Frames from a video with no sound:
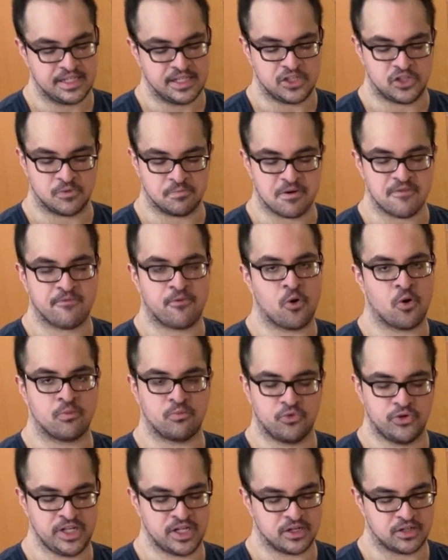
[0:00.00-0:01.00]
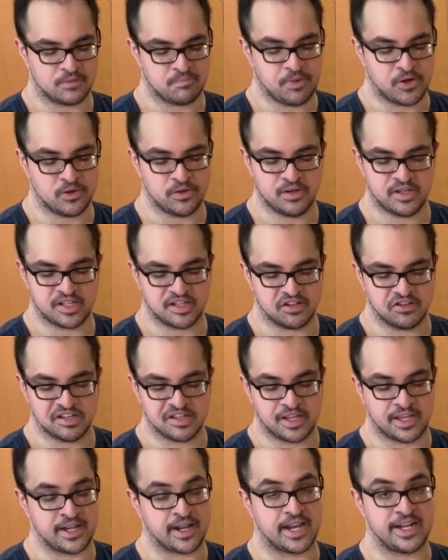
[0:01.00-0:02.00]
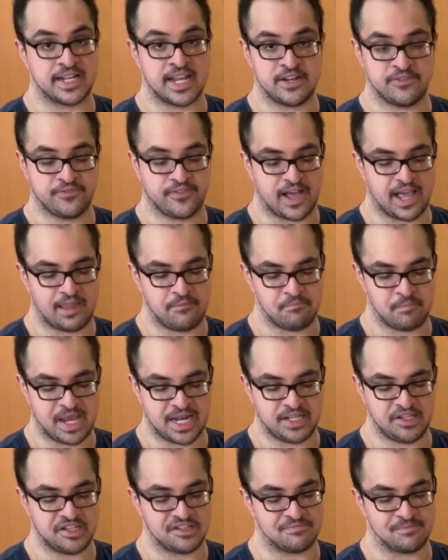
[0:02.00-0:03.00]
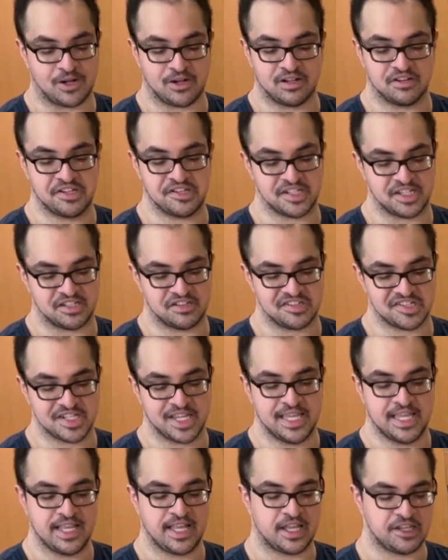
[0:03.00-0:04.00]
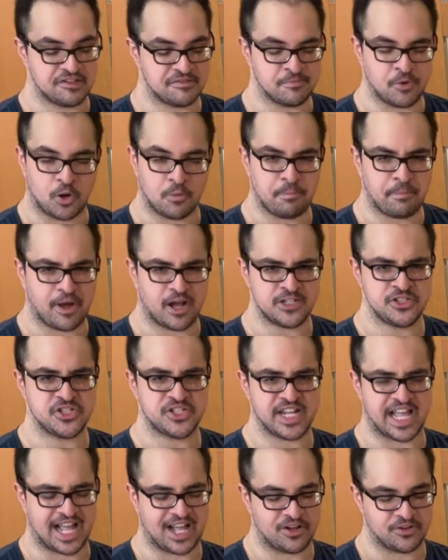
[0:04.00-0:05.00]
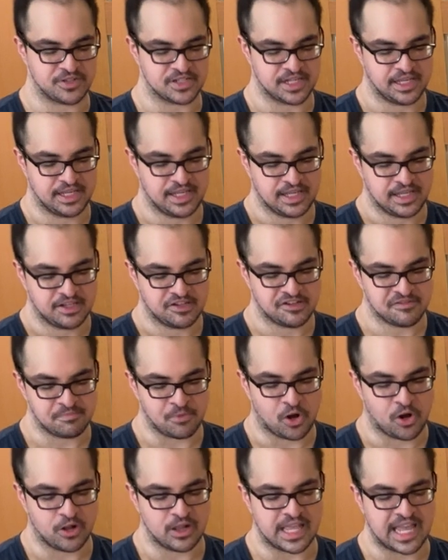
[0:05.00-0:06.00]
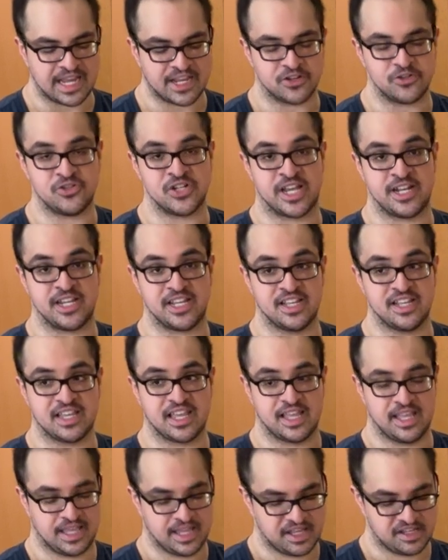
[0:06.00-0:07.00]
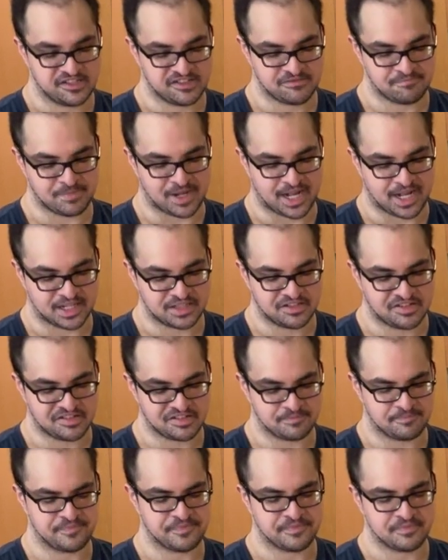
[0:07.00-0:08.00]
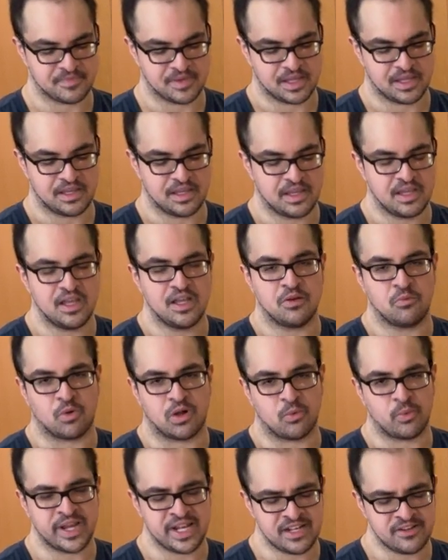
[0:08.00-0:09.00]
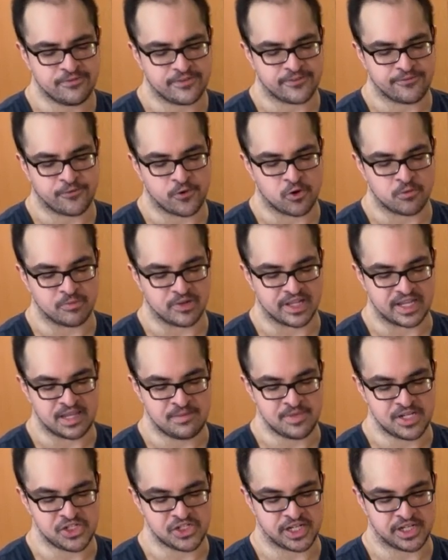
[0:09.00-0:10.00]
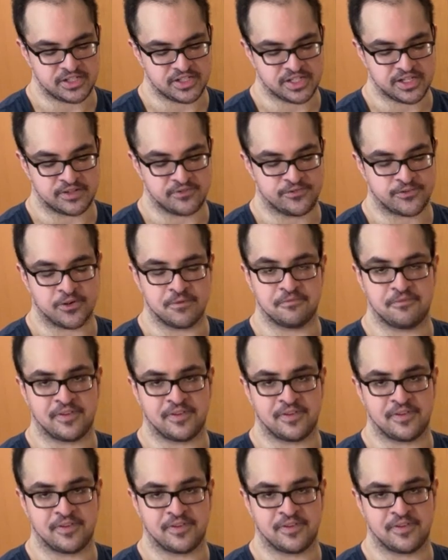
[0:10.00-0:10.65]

You perform renal POCUS and identify many small cysts and small punched out, small echogenic spots. While waiting for formal imaging to confirm